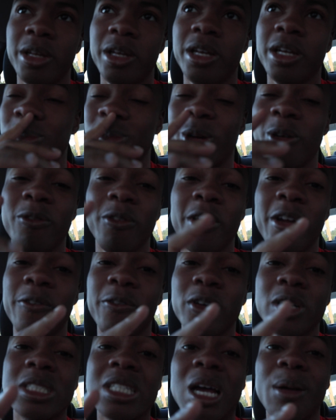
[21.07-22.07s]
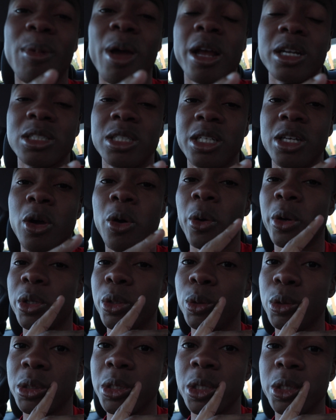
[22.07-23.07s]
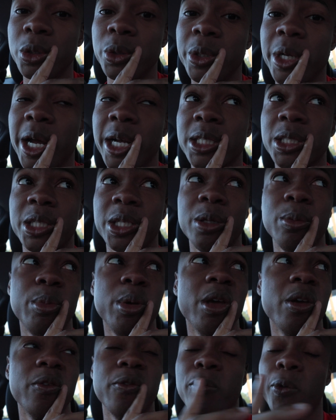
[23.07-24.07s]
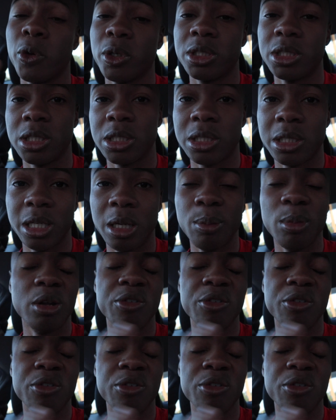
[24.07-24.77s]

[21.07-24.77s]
It's my very first time actually going through surgery, actually being forced to sleep.